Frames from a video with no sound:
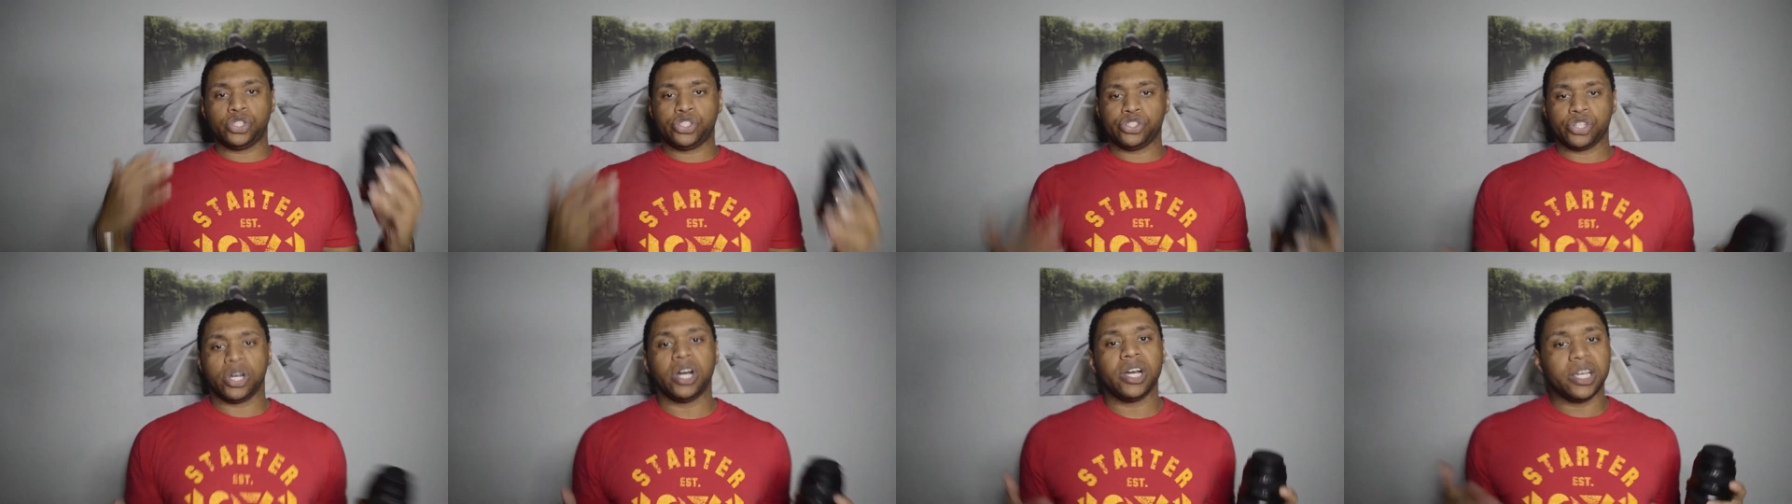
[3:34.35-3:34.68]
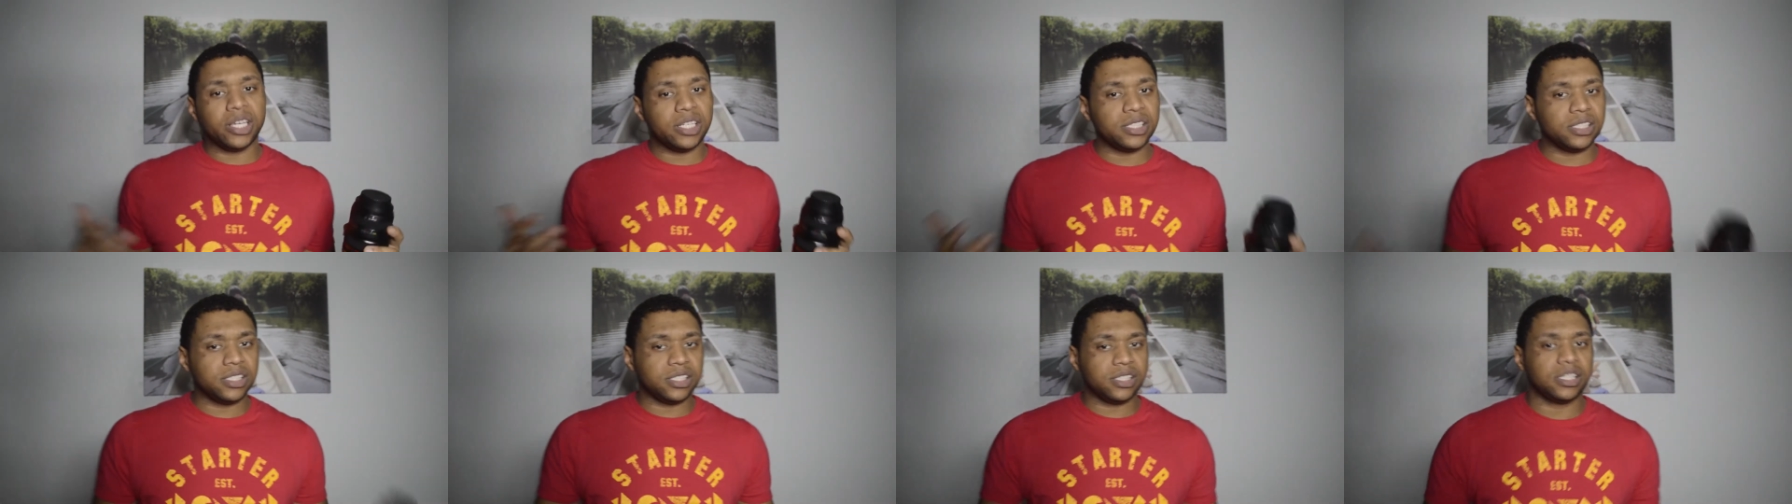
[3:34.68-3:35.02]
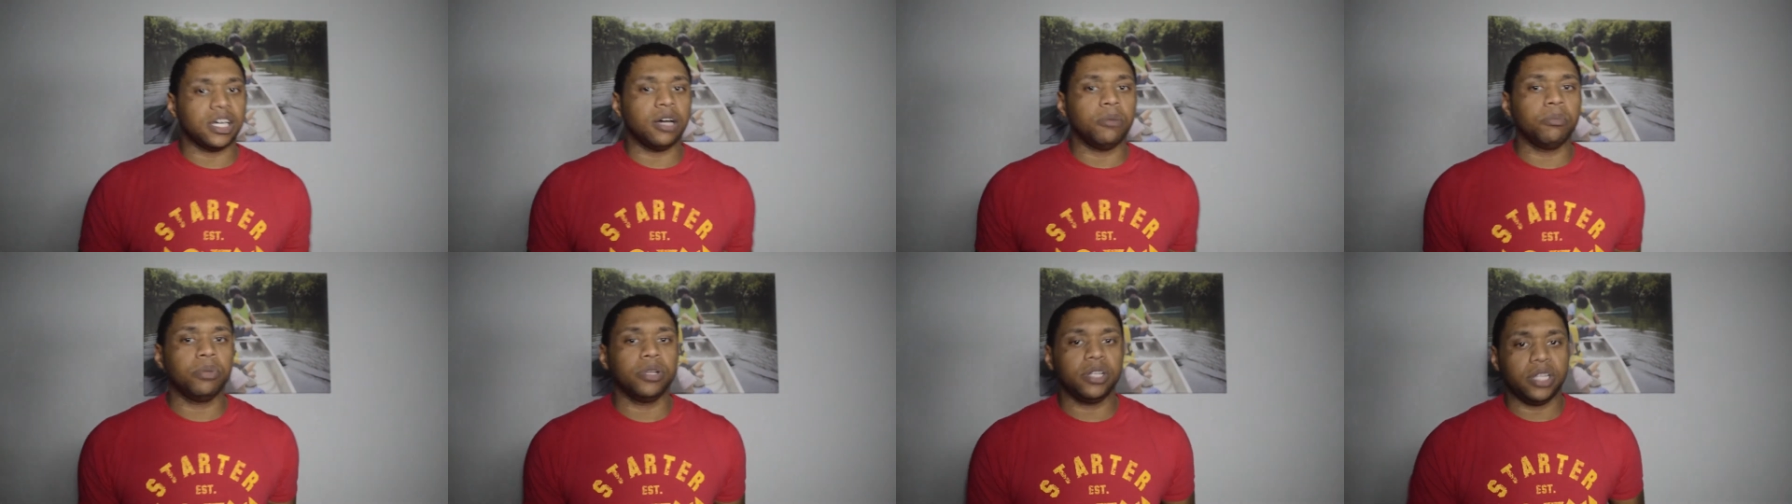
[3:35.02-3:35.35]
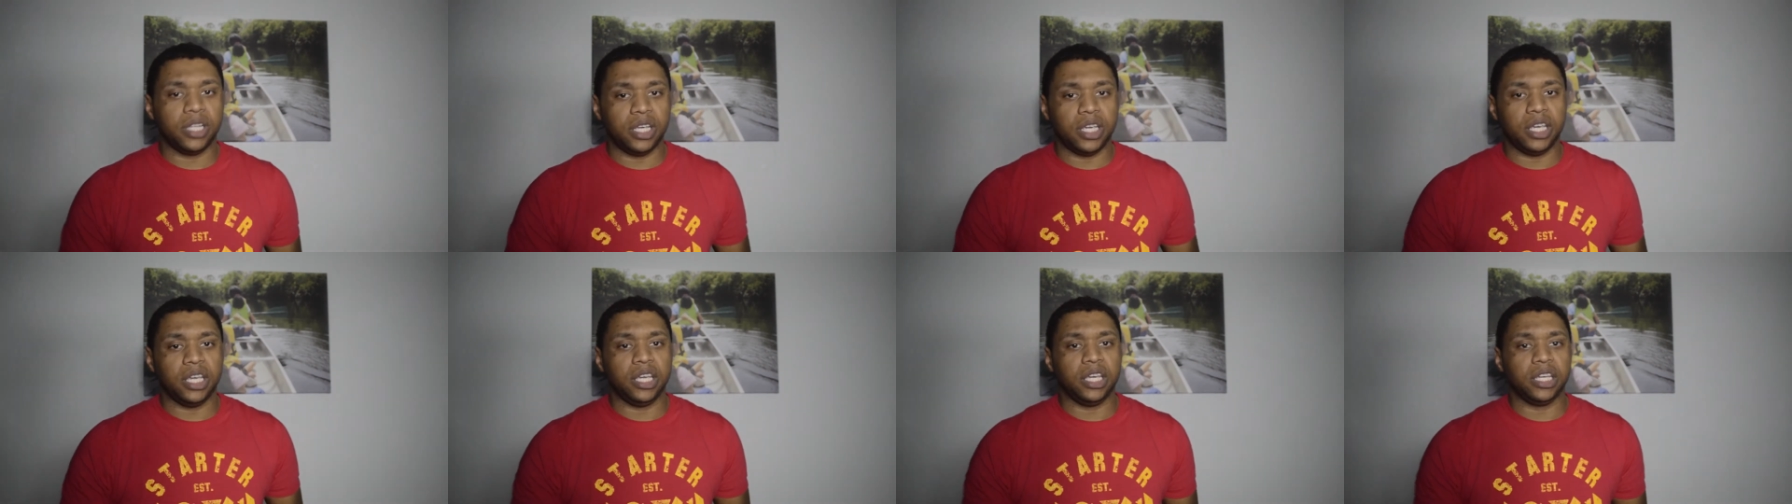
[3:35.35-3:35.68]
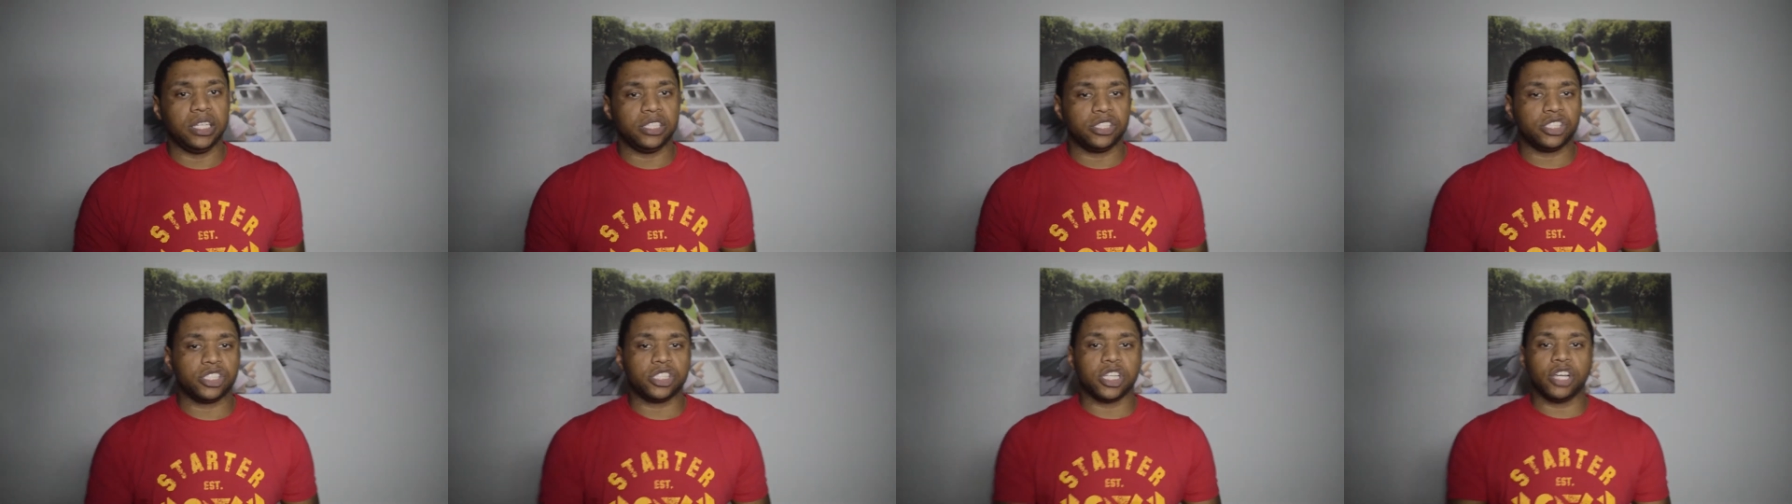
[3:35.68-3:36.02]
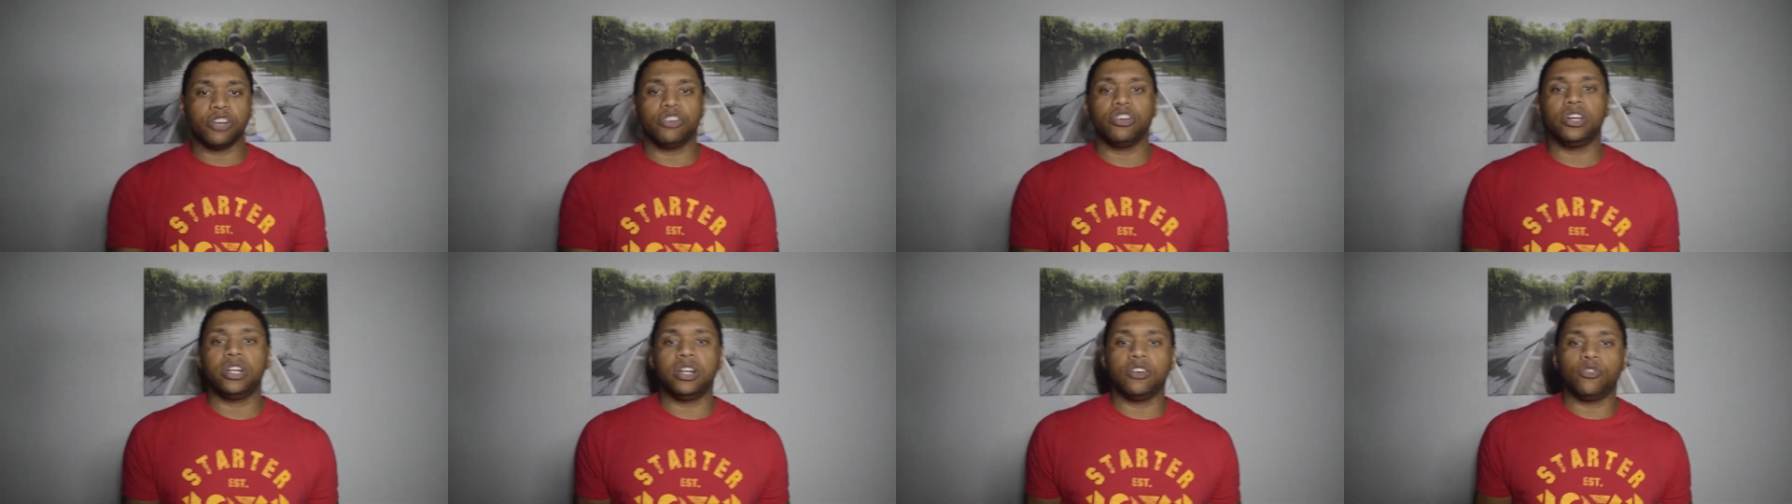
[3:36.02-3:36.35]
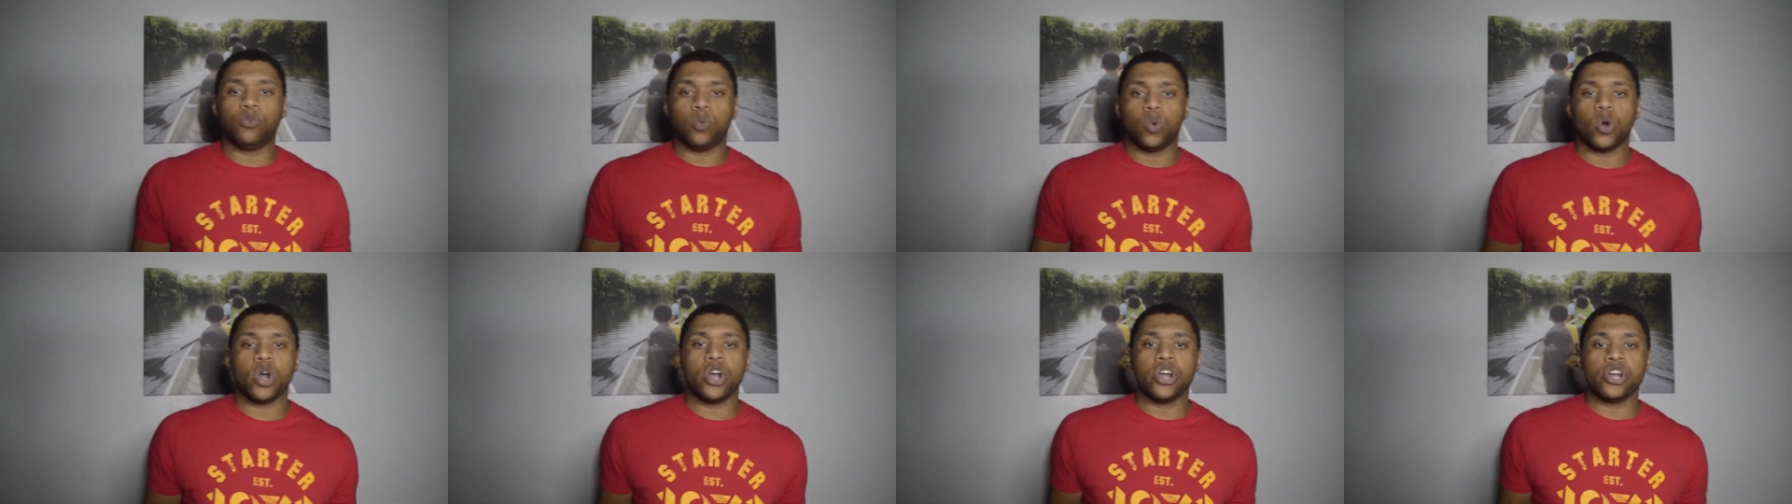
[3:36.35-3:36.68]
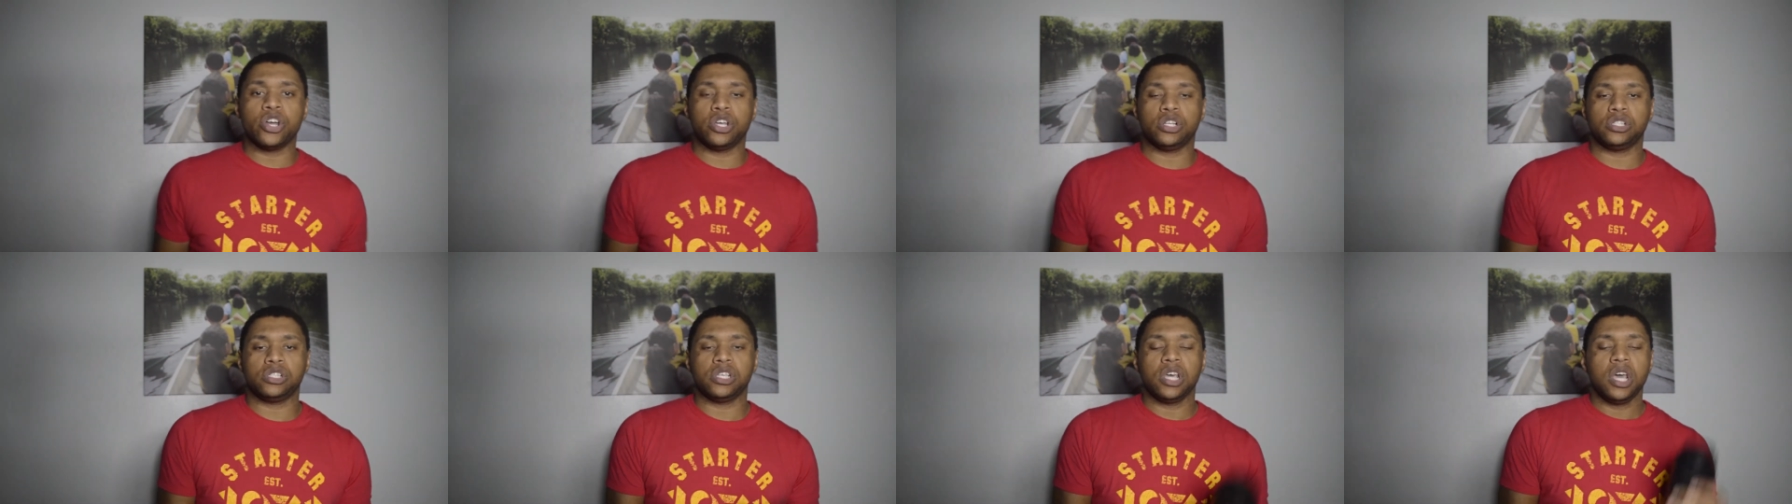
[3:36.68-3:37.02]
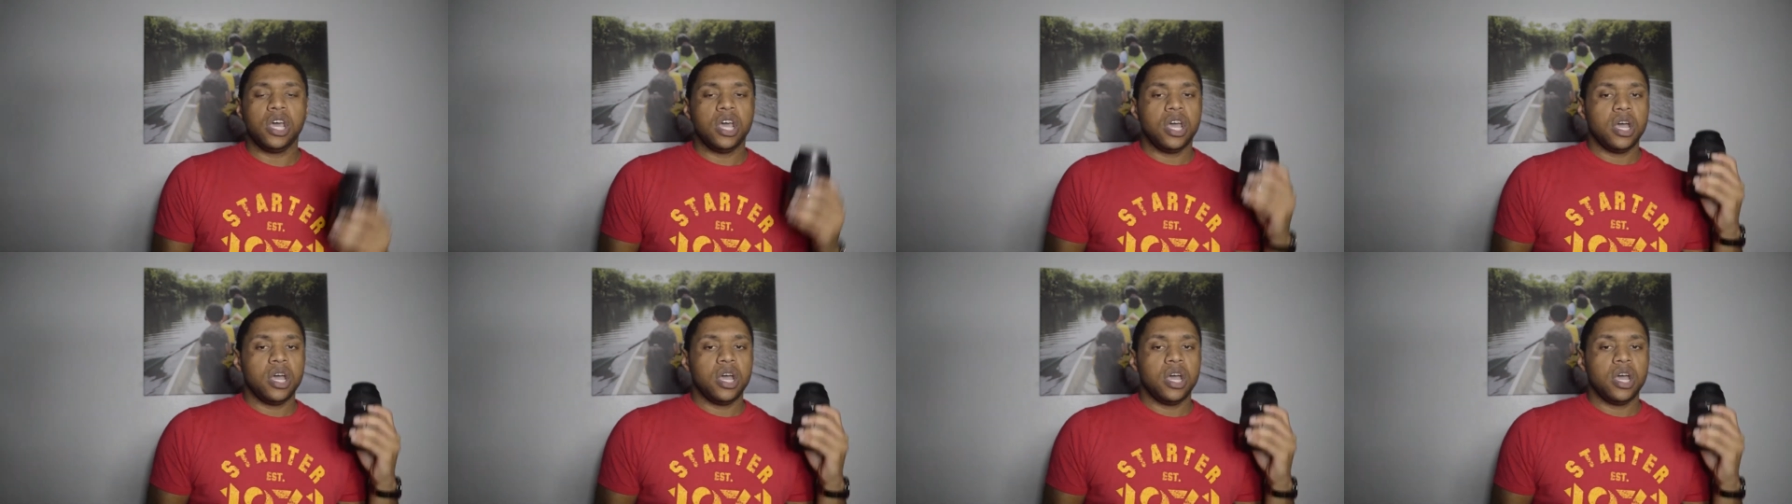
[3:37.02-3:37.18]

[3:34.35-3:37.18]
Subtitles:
drunk and stumbling and slurring of words.